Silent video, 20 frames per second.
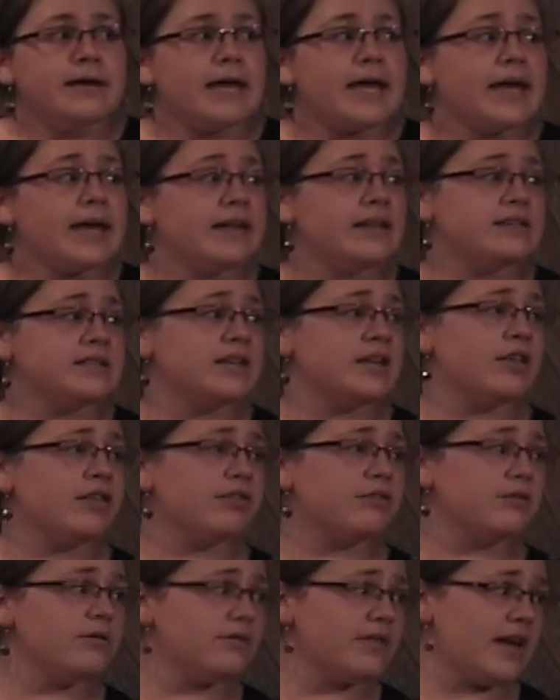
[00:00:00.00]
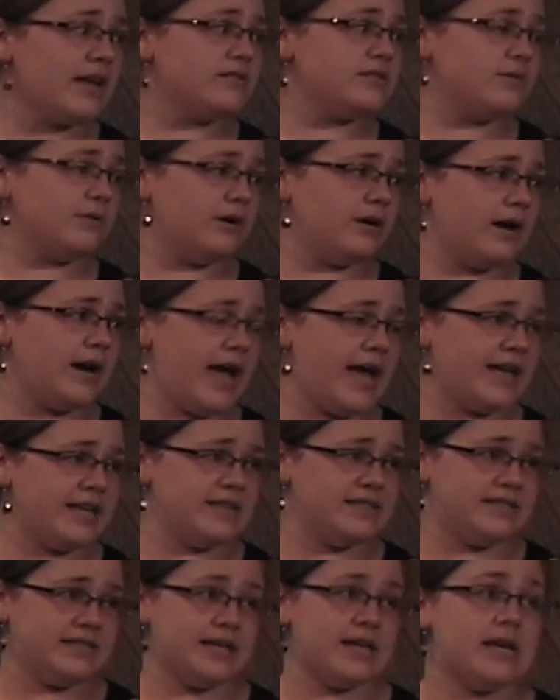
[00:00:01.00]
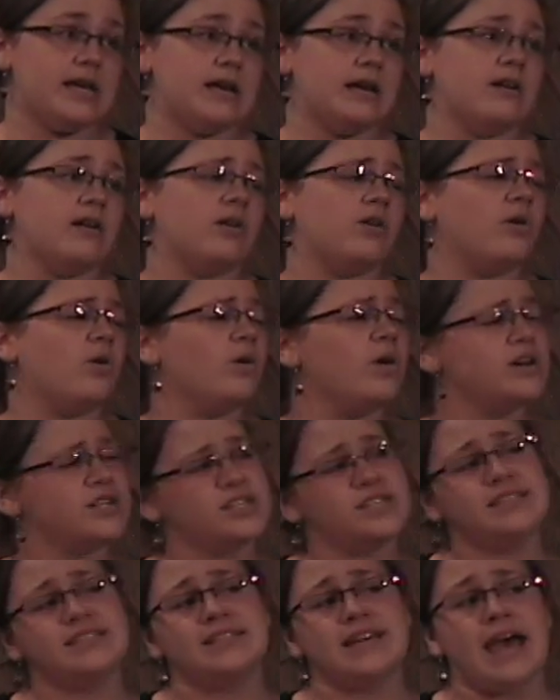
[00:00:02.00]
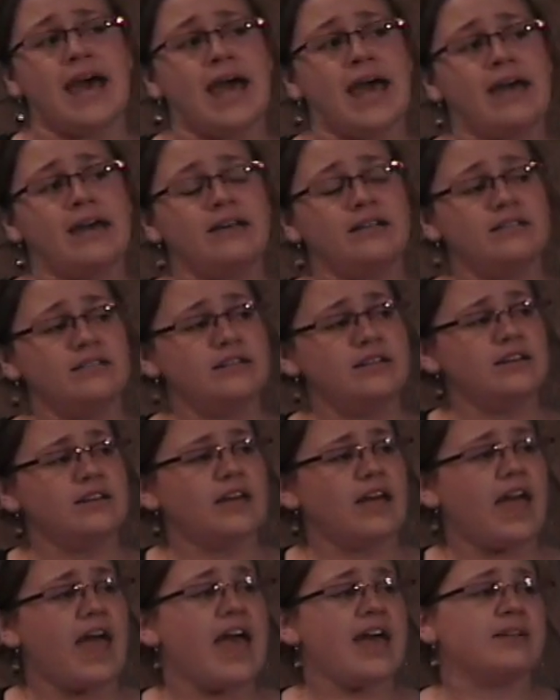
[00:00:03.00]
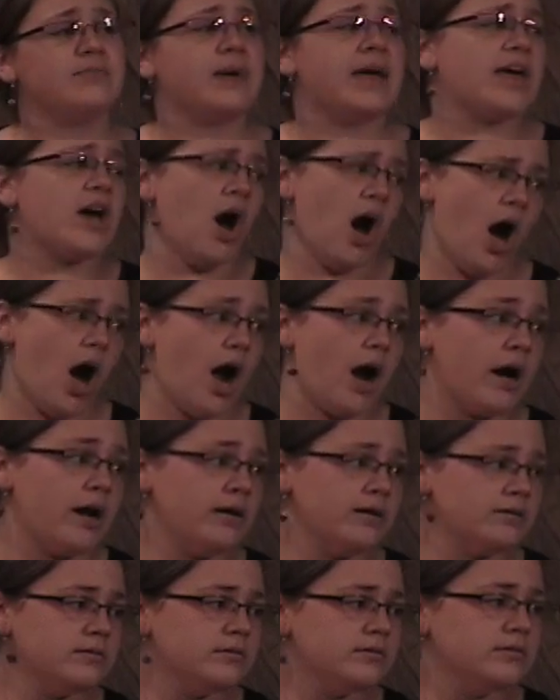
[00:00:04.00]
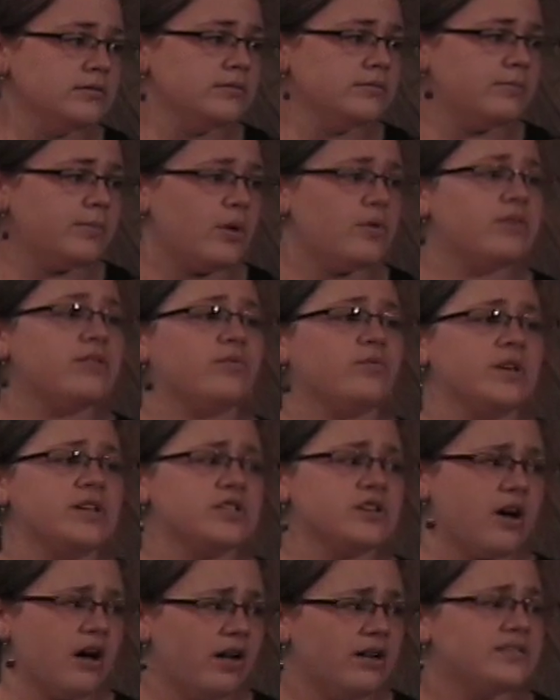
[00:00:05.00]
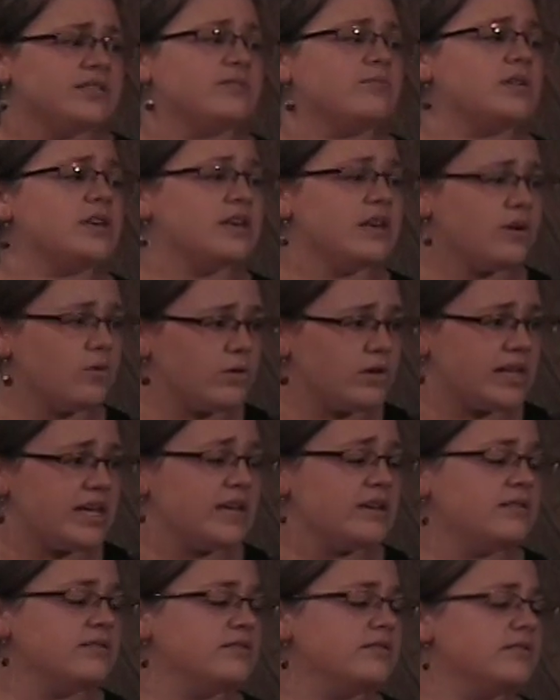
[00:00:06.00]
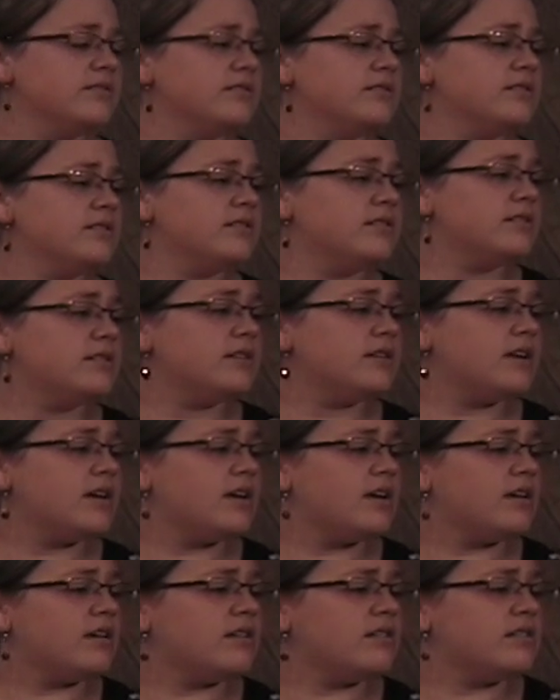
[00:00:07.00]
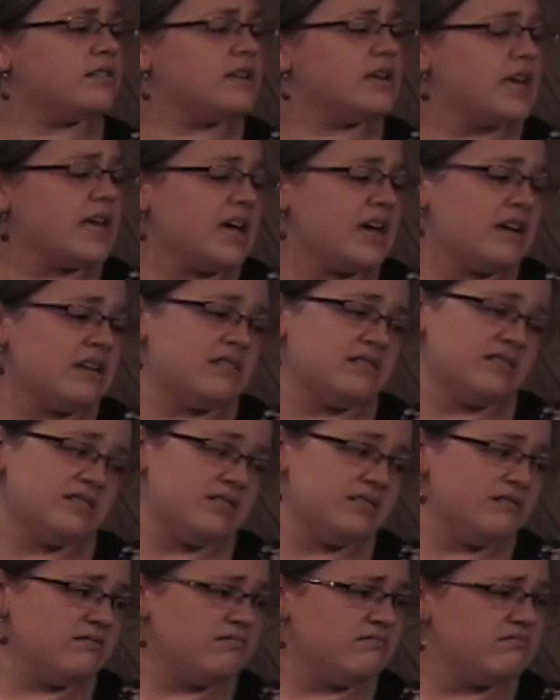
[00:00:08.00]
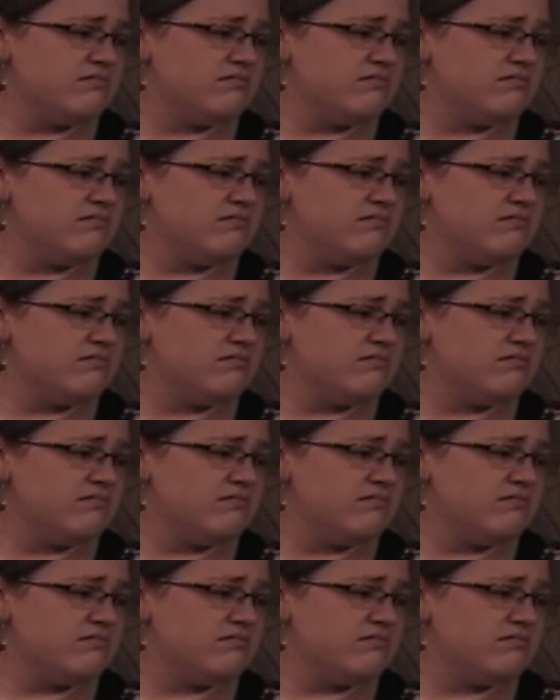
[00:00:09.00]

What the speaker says: And through that door I can see a gorgeous day and my car, both of which call to me equally. And it